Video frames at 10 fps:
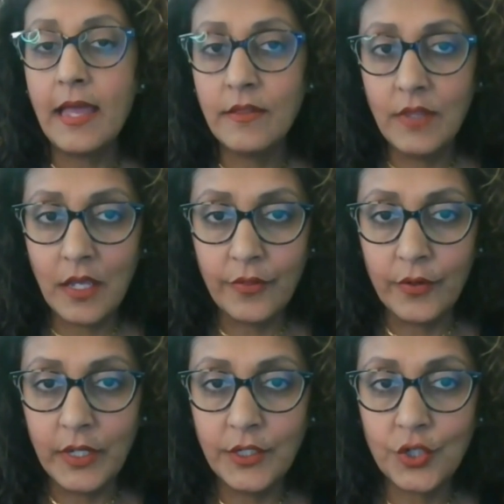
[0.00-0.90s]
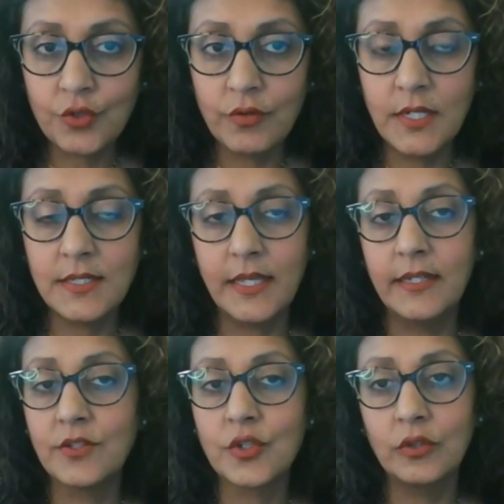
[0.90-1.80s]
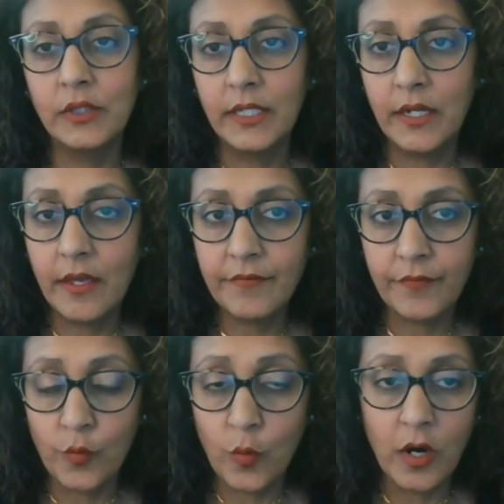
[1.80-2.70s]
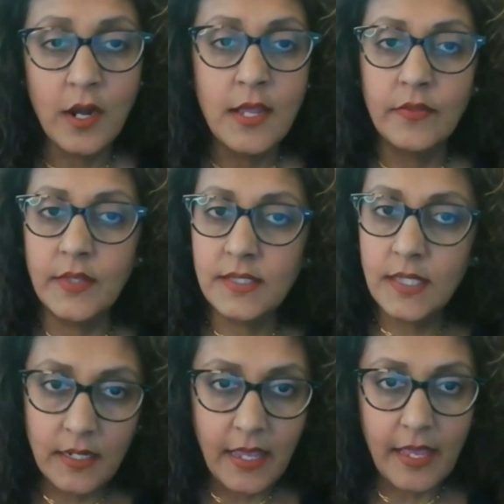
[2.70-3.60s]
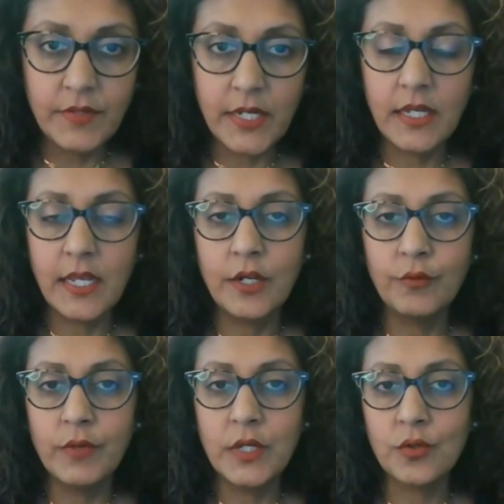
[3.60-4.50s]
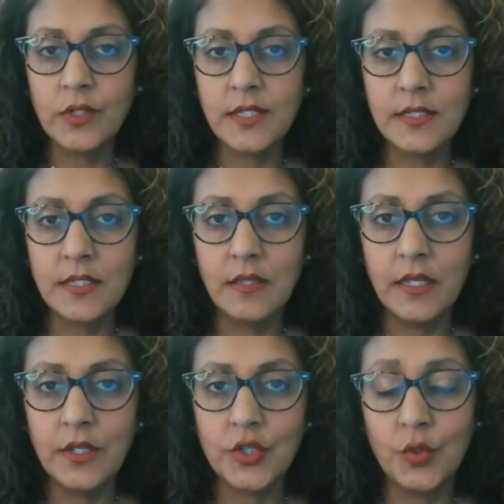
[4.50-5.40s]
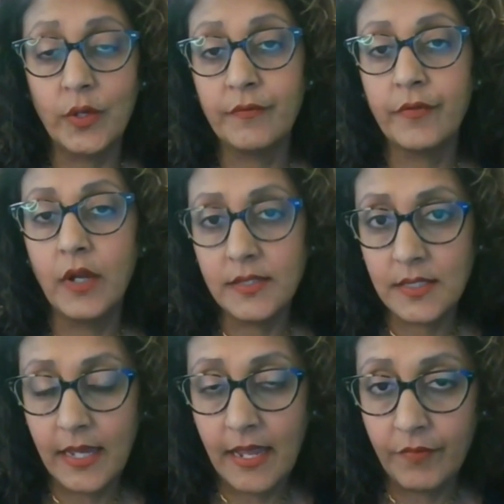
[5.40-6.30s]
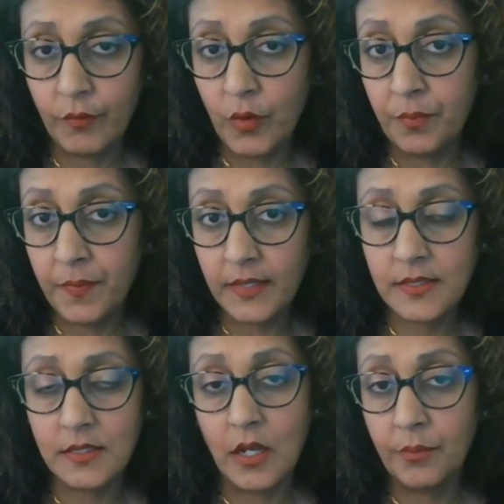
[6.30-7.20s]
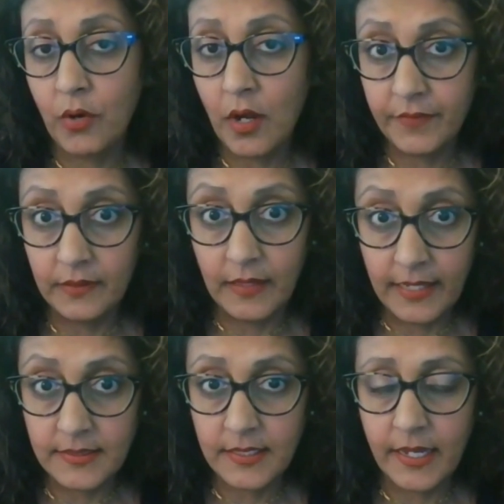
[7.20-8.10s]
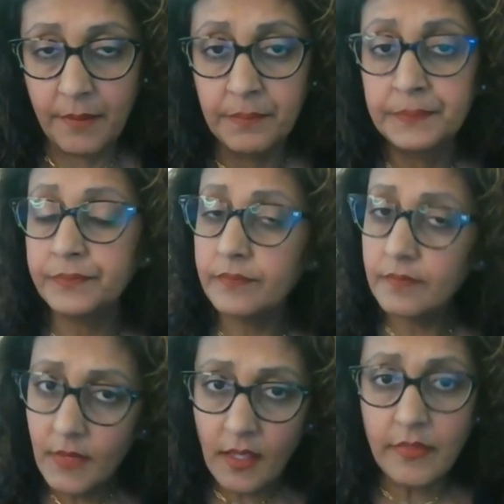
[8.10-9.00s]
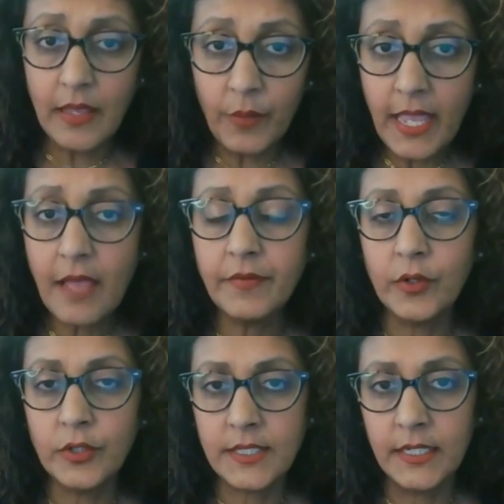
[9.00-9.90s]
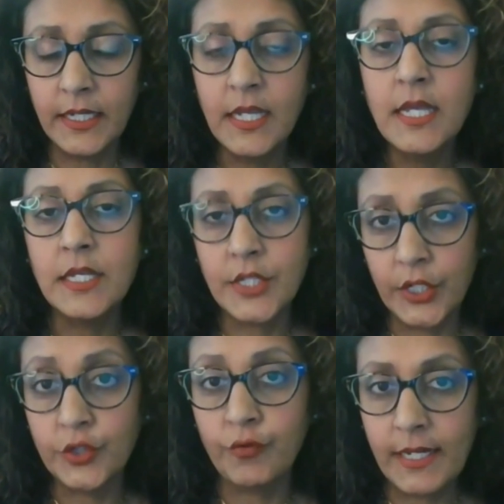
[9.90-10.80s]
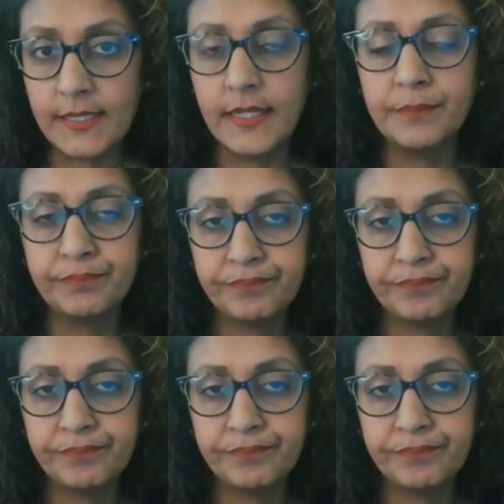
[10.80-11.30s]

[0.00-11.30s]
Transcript: Add in the other industries and it's certainly enough for the city to have dedicated resources to the issue and for us to have the robust nonprofit landscape that we have in our city to address it.